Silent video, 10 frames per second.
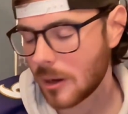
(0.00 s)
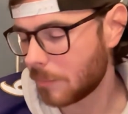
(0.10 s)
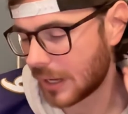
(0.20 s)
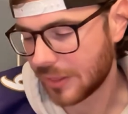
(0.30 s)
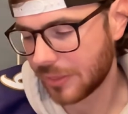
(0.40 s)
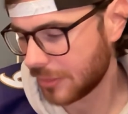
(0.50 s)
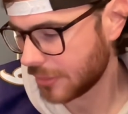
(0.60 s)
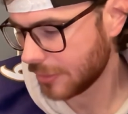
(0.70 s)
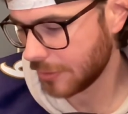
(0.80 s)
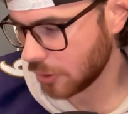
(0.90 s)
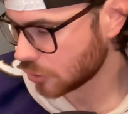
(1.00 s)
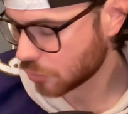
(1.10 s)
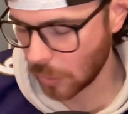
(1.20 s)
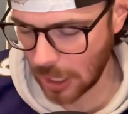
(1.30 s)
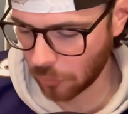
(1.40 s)
But
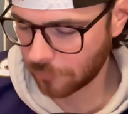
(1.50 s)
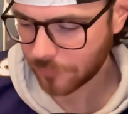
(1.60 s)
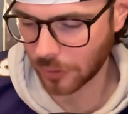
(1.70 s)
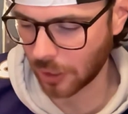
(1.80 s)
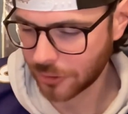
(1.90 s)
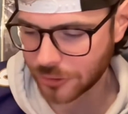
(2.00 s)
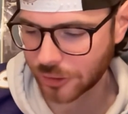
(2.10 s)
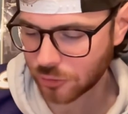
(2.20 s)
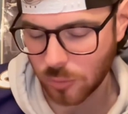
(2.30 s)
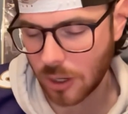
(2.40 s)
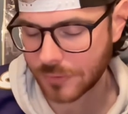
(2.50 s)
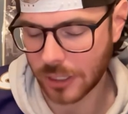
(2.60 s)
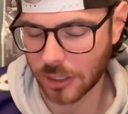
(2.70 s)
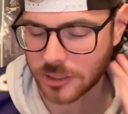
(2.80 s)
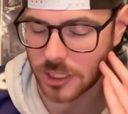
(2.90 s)
12 for 112
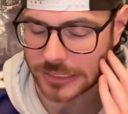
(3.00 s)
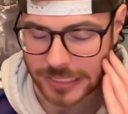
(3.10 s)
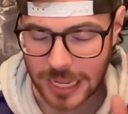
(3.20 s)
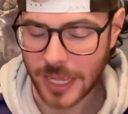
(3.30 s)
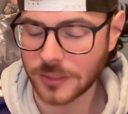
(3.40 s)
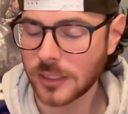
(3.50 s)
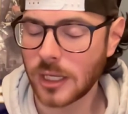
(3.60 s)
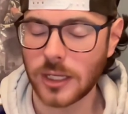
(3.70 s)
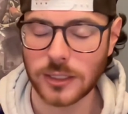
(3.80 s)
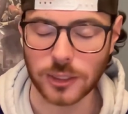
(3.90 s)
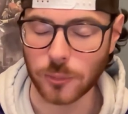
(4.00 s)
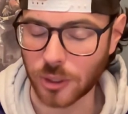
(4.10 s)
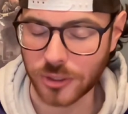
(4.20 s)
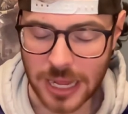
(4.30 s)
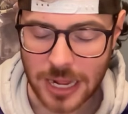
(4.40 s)
yards, again, you are
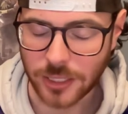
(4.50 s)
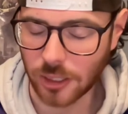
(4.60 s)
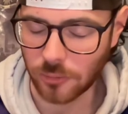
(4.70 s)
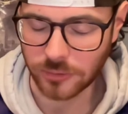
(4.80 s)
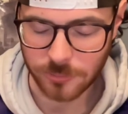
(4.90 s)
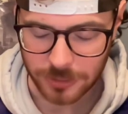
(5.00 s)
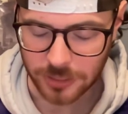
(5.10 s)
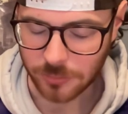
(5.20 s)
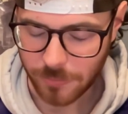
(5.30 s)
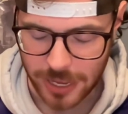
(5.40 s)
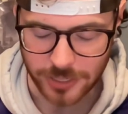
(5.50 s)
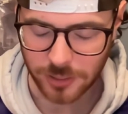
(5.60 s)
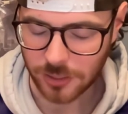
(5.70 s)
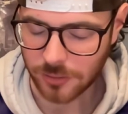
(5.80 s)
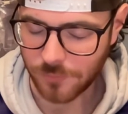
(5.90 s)
not going to be
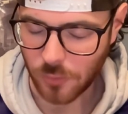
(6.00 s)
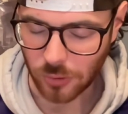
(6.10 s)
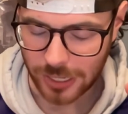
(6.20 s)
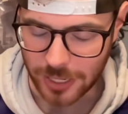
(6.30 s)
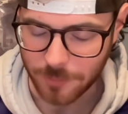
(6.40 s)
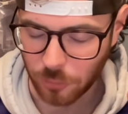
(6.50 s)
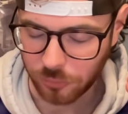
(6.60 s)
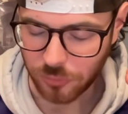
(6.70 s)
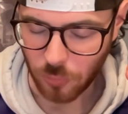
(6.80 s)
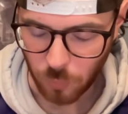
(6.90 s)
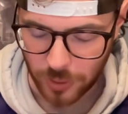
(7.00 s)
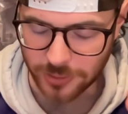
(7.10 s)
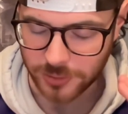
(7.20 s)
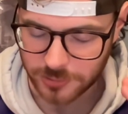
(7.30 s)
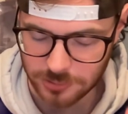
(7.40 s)
competitive or able to win
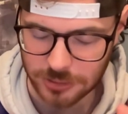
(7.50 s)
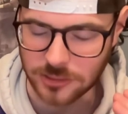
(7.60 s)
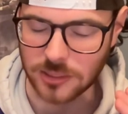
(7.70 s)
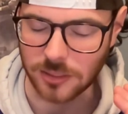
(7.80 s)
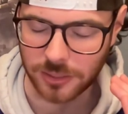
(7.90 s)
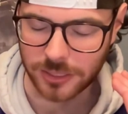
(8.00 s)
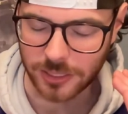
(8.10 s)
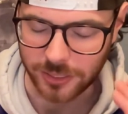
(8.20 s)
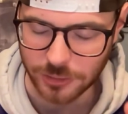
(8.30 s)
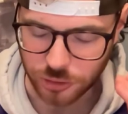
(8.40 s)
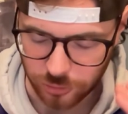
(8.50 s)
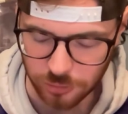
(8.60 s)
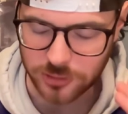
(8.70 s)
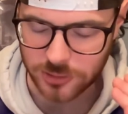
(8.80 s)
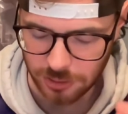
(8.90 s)
consistently against
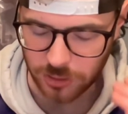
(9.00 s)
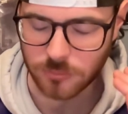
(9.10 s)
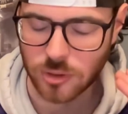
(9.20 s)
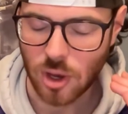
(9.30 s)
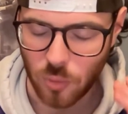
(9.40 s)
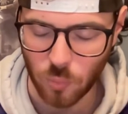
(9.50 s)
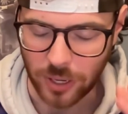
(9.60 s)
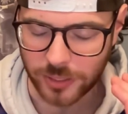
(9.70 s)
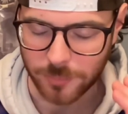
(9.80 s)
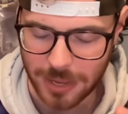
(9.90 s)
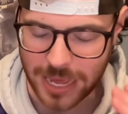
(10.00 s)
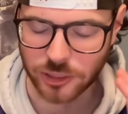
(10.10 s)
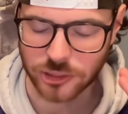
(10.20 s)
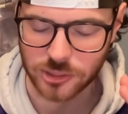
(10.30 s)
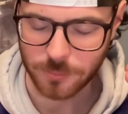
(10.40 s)
good teams when it
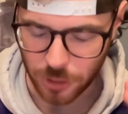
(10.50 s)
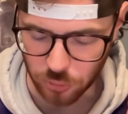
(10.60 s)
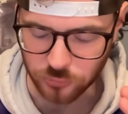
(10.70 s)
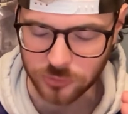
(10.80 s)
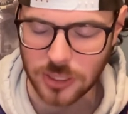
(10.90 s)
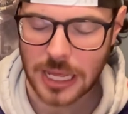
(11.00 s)
matters the most